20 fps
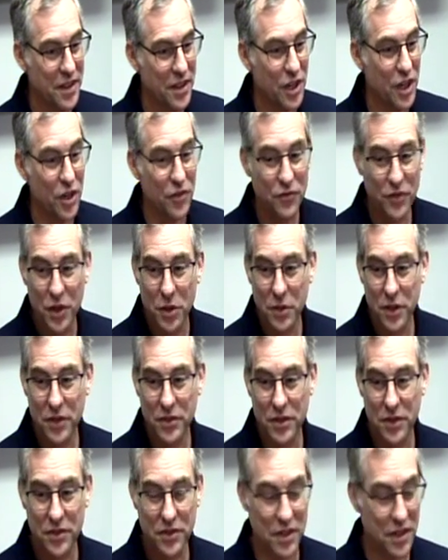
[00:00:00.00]
our
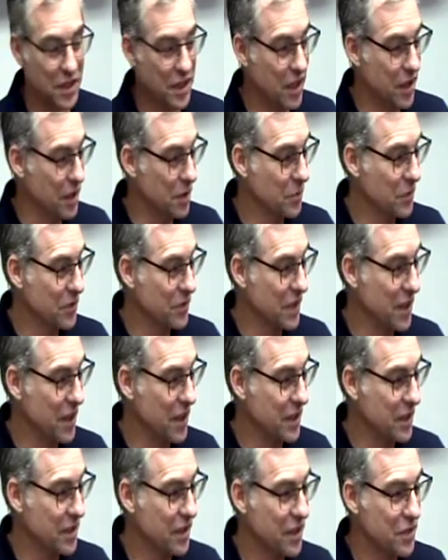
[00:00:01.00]
focus is the kingdom of
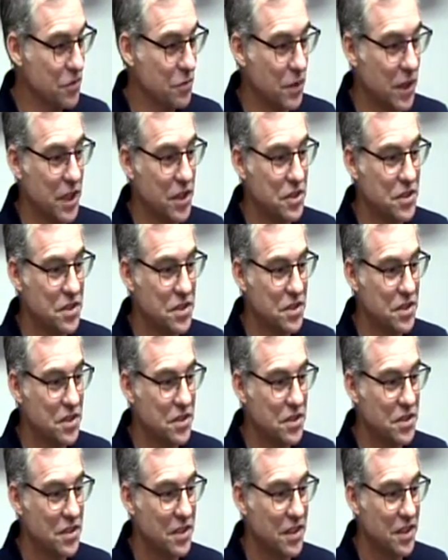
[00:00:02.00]
God and his
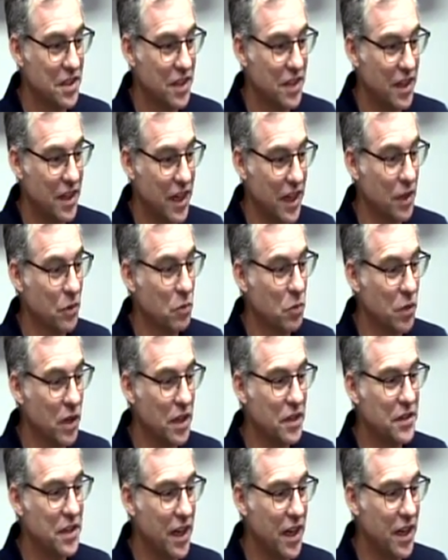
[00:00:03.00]
righteousness. And
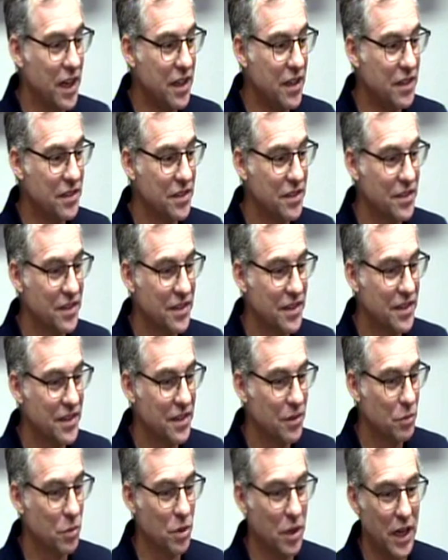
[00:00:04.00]
one day,
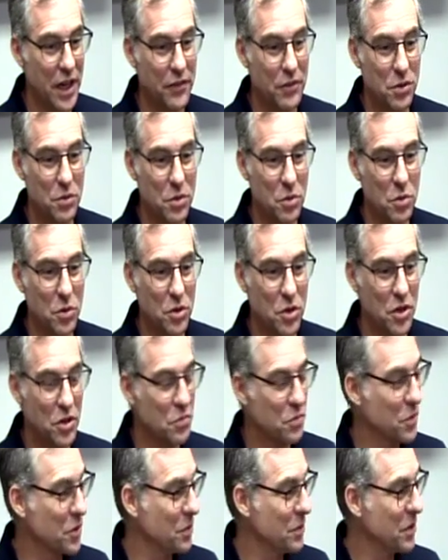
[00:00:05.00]
we'll have a
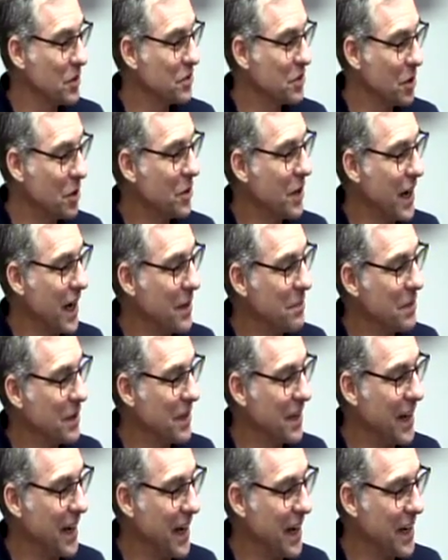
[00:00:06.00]
reward we'll be so happy
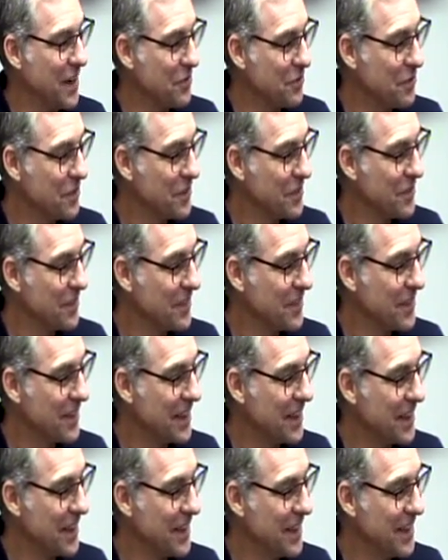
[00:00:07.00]
to have.
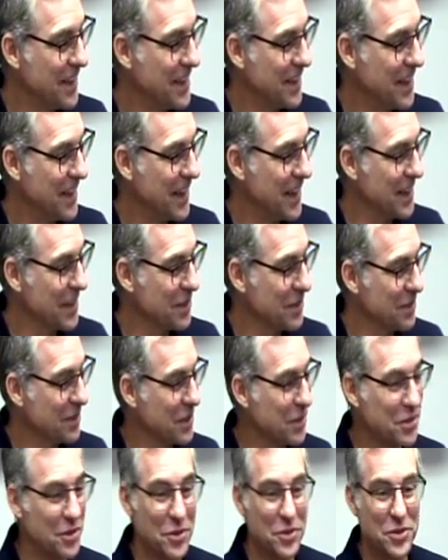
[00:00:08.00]
And
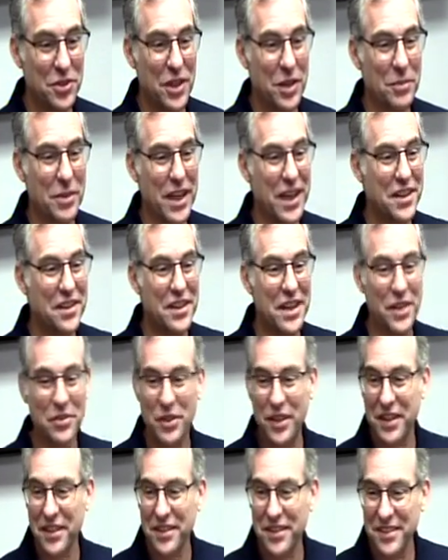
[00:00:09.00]
this will seem like
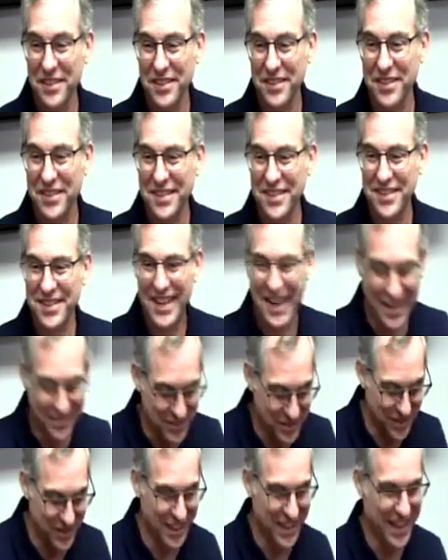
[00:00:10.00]
nothing
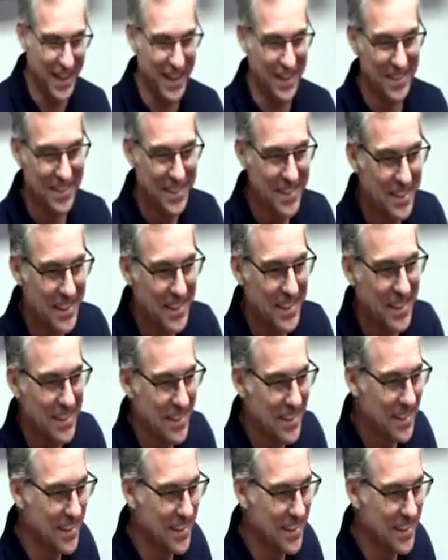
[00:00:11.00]
after that.